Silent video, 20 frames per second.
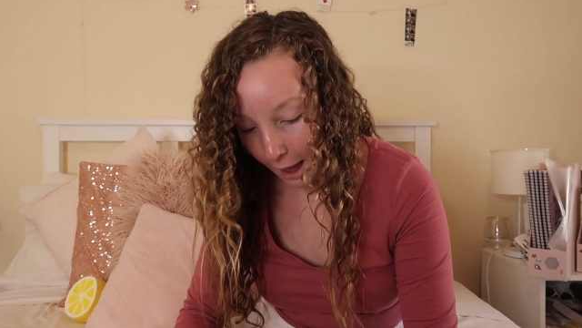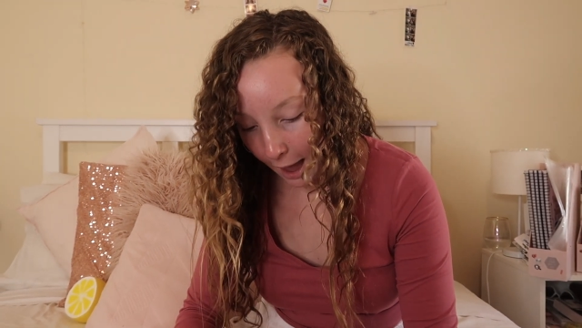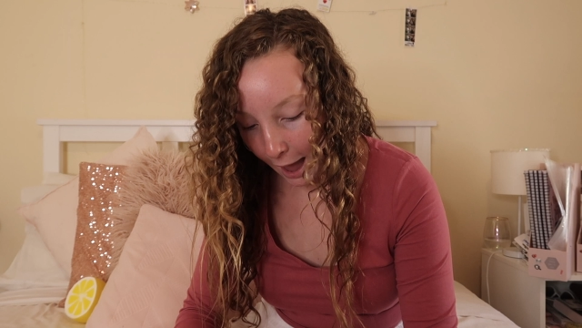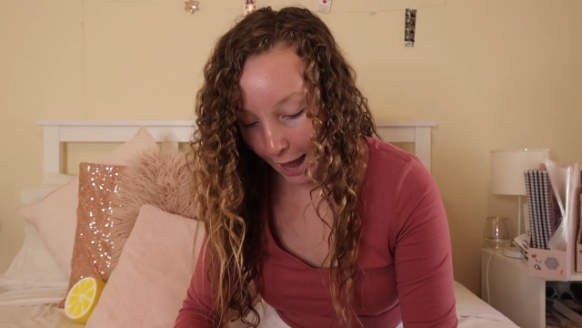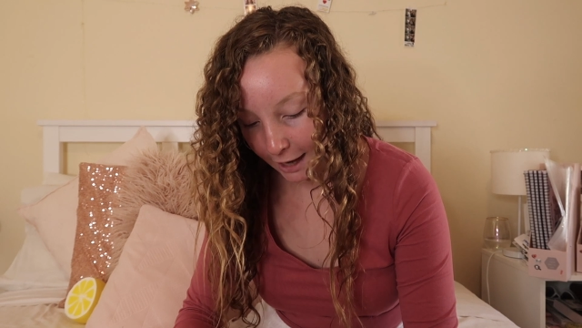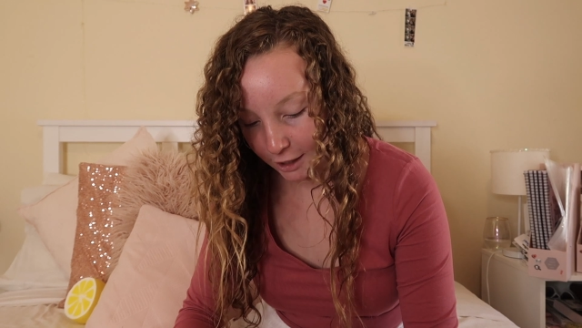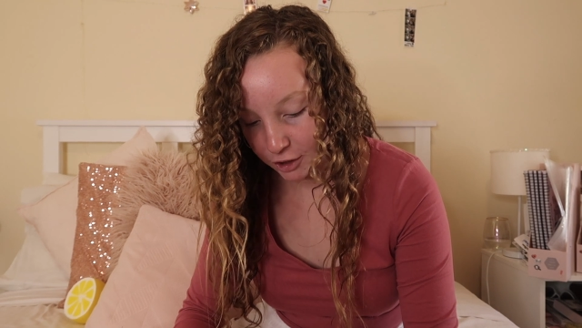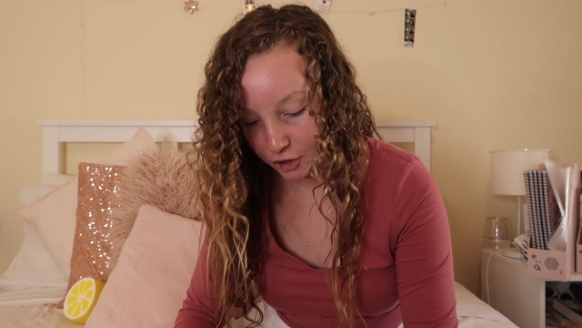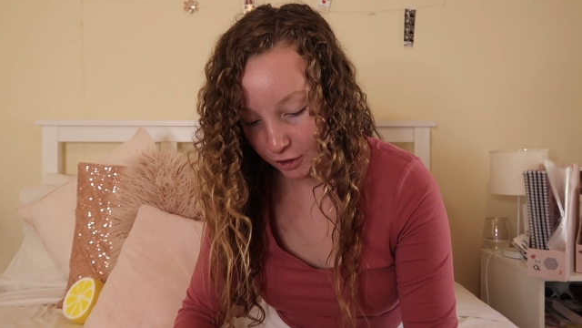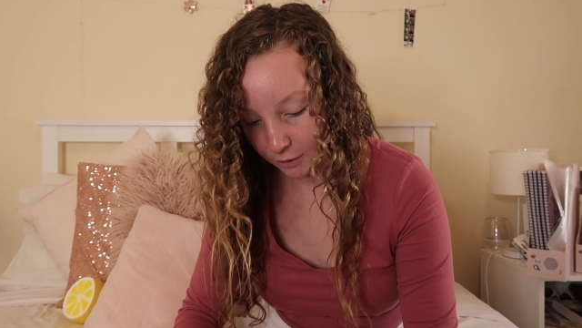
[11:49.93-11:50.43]

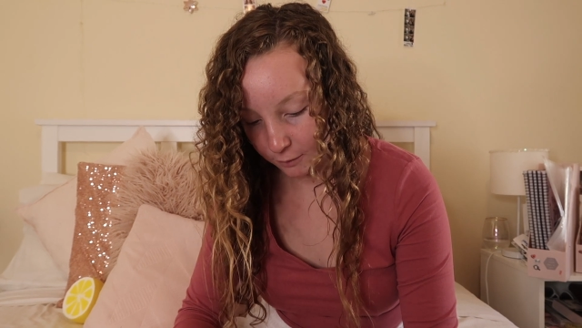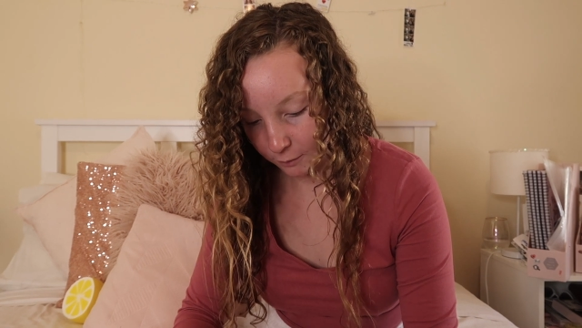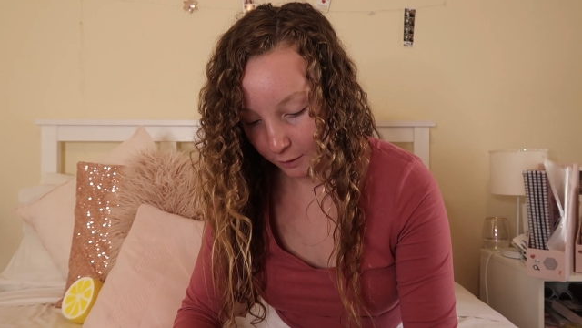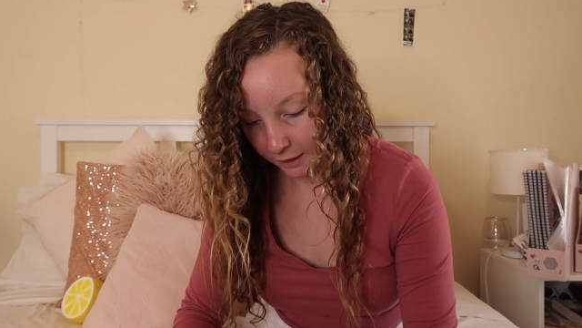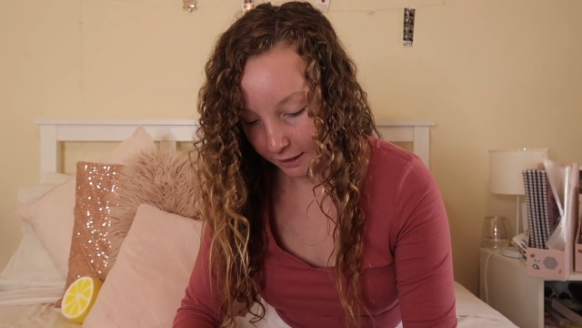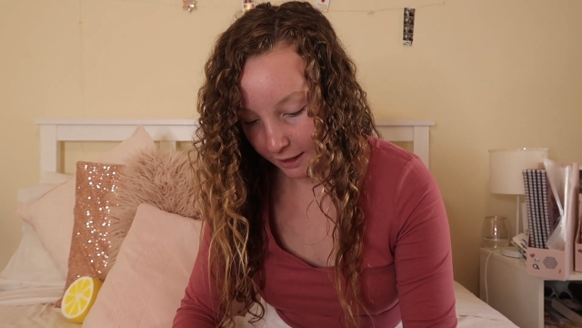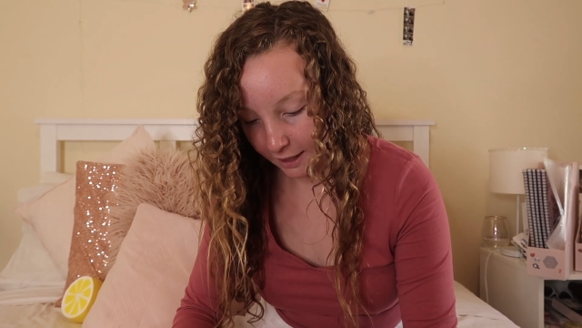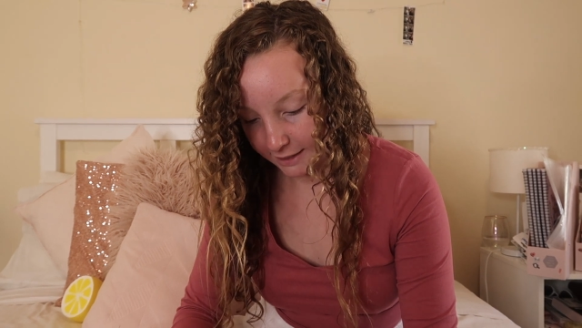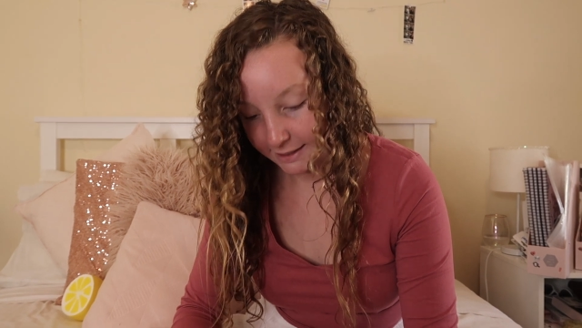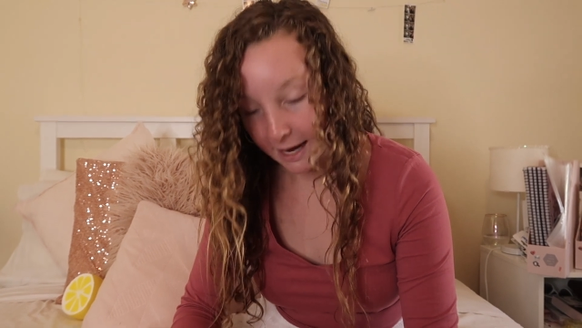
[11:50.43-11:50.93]
I actually
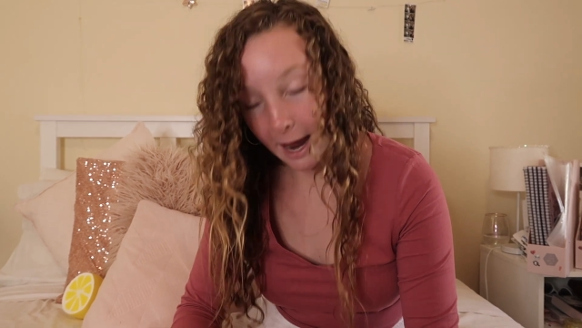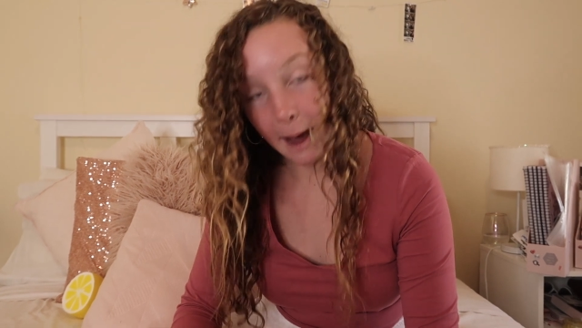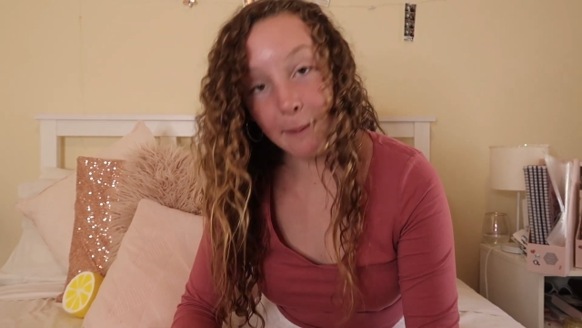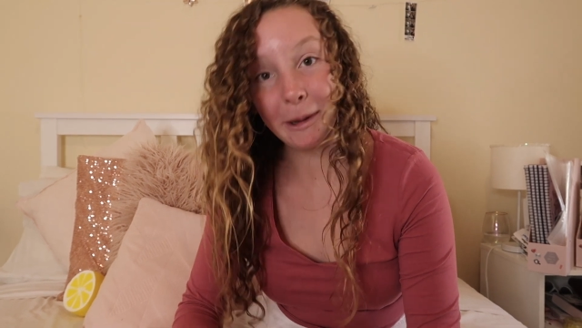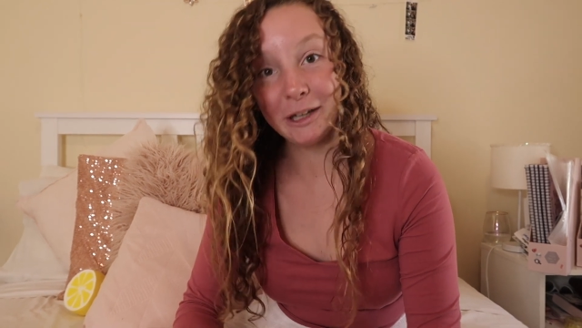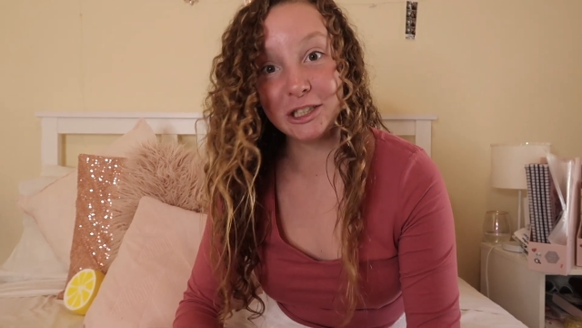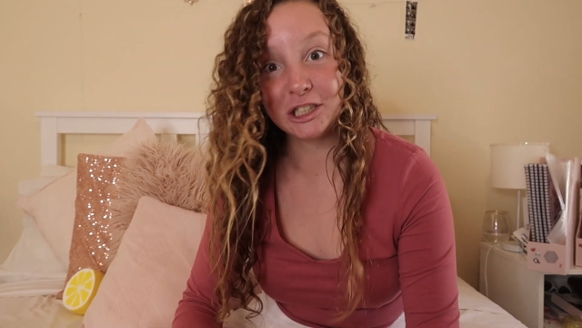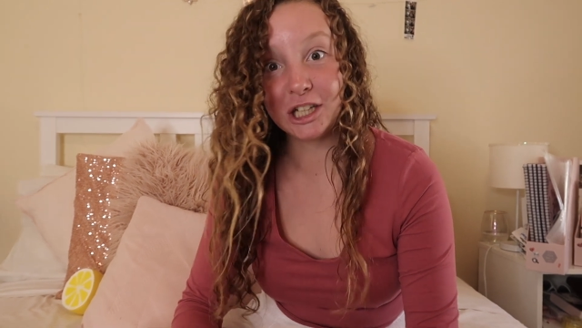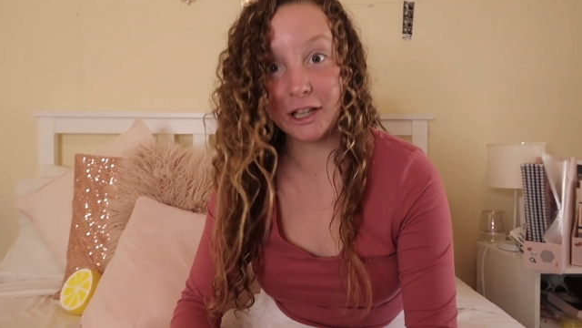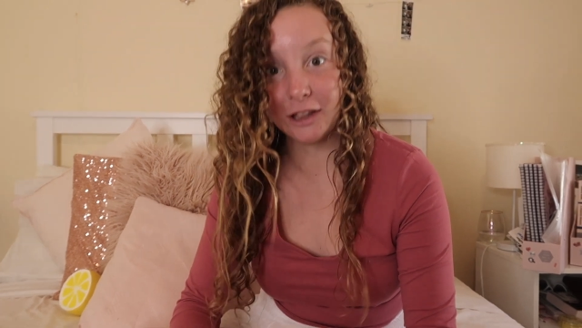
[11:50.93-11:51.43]
realised how
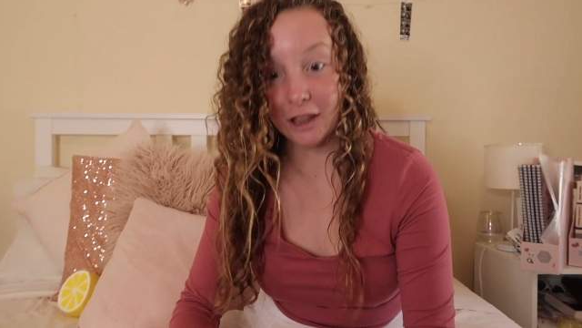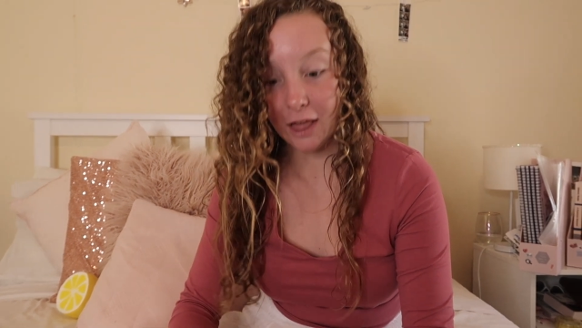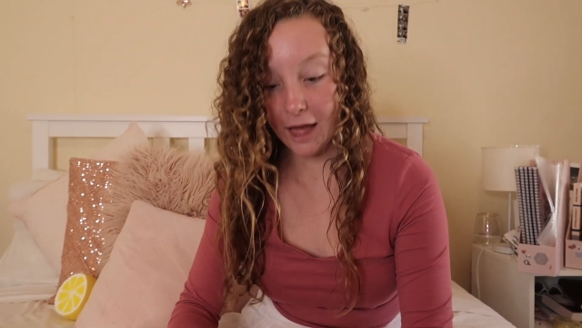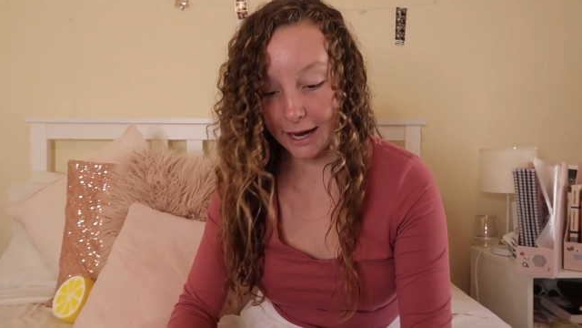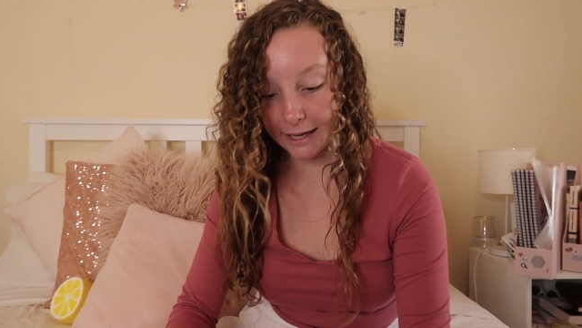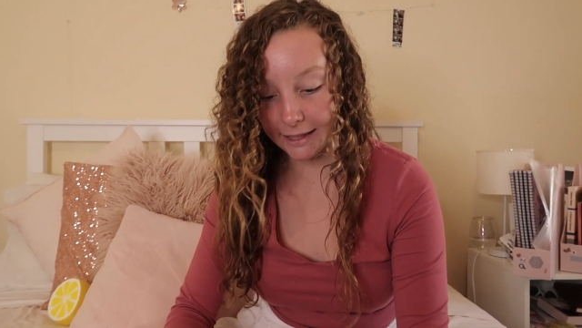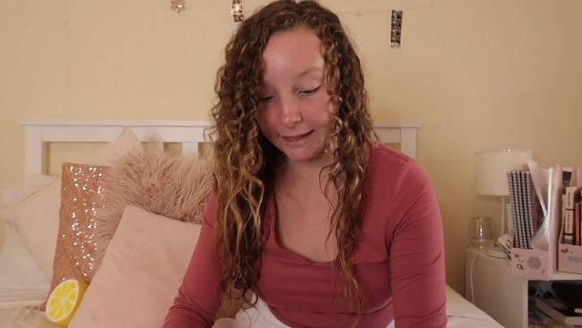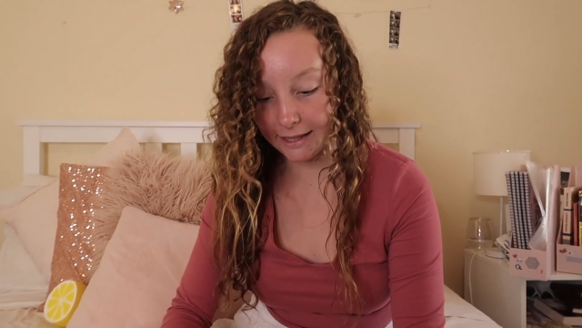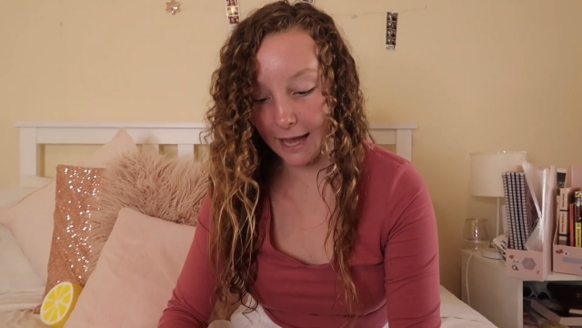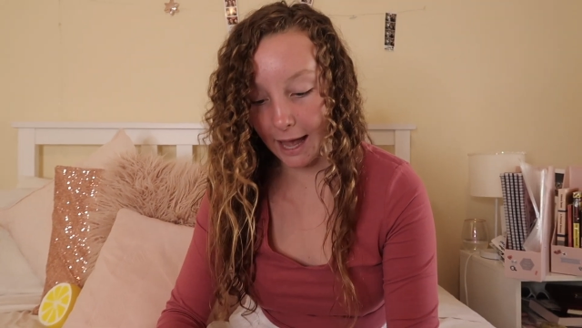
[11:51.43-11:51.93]
much I
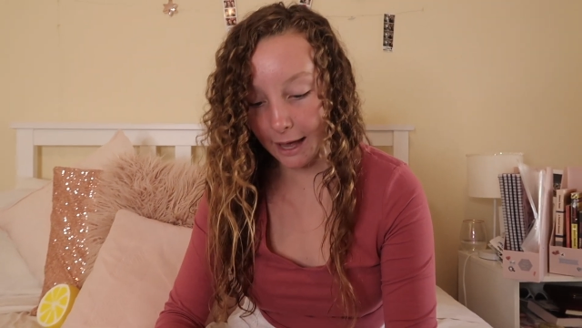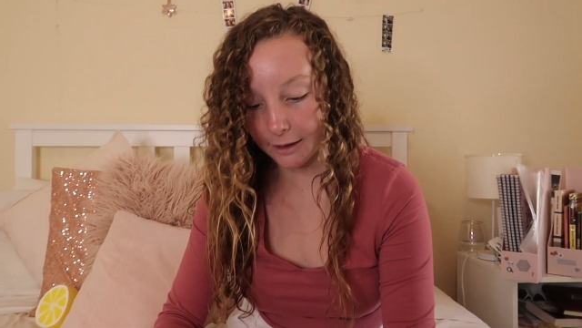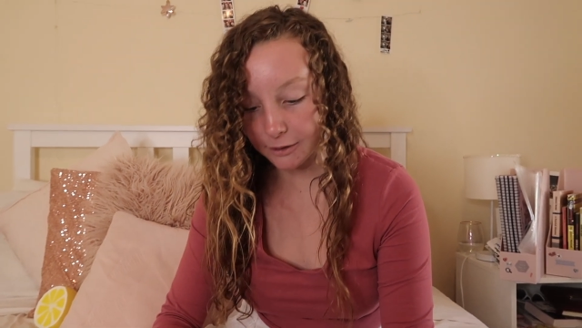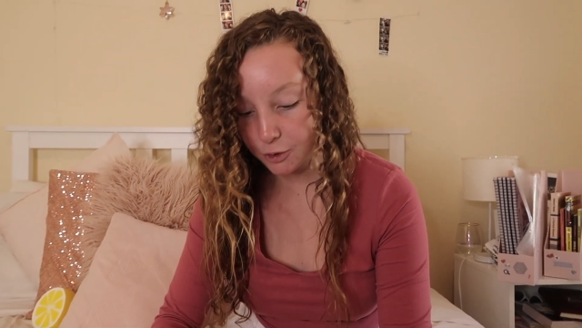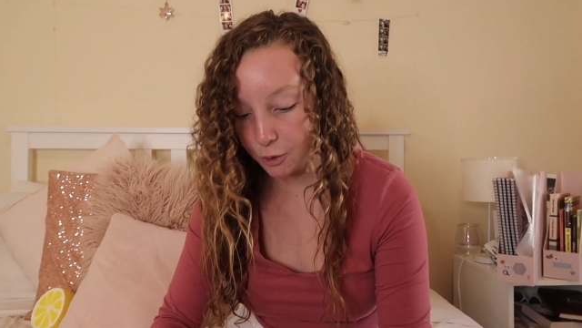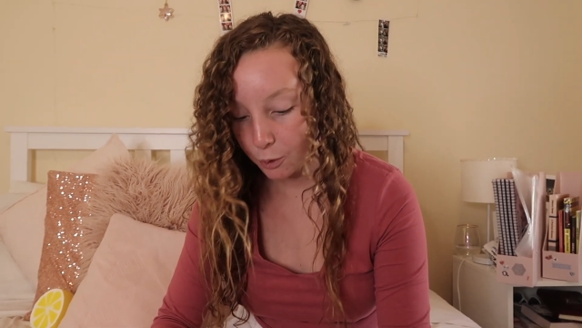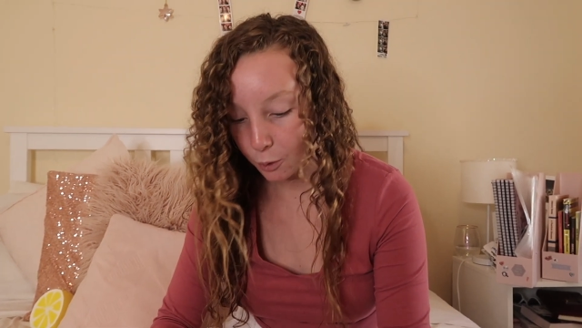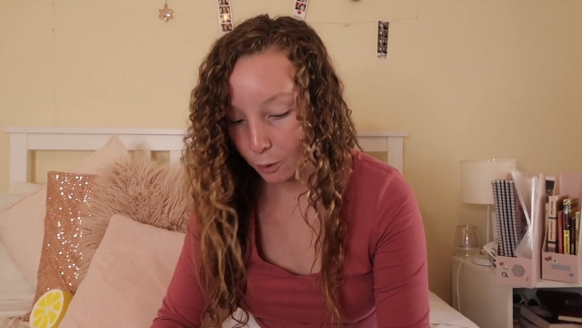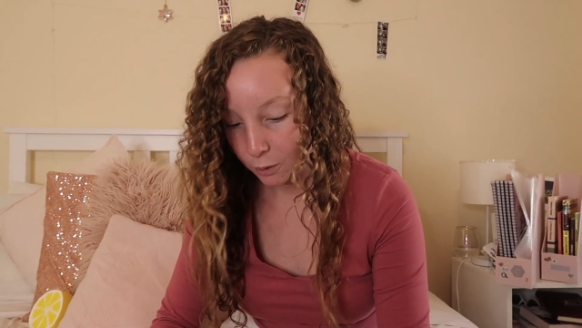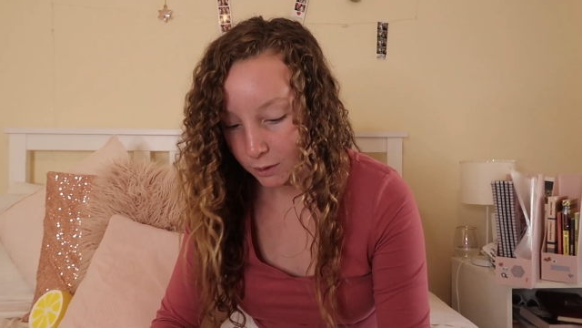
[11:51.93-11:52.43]
like the
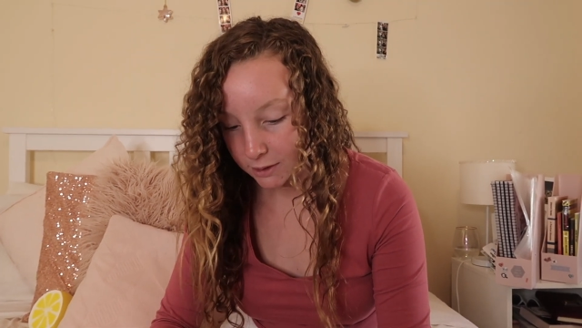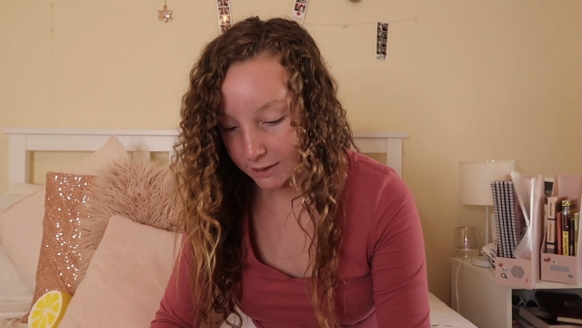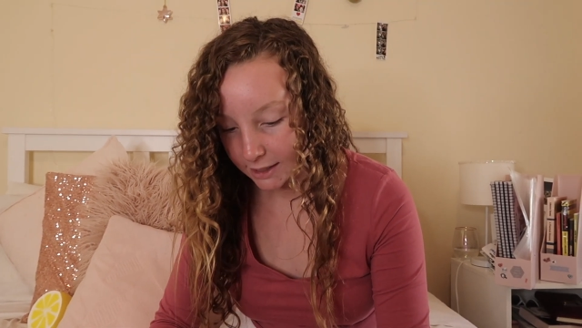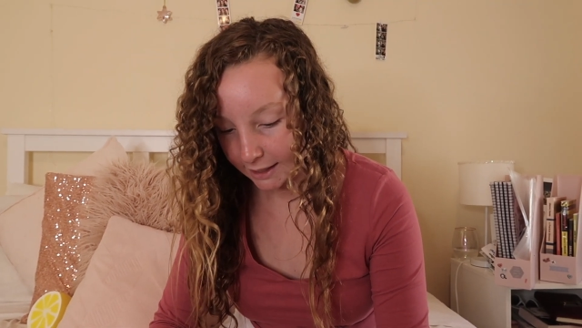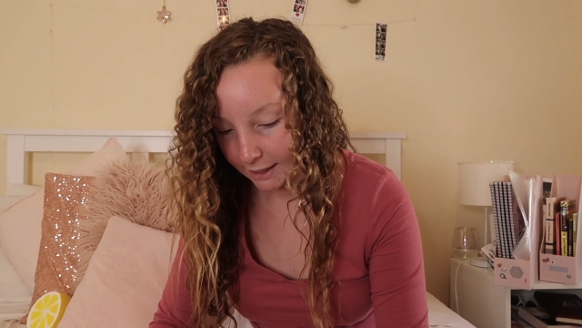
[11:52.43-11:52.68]
outdoors,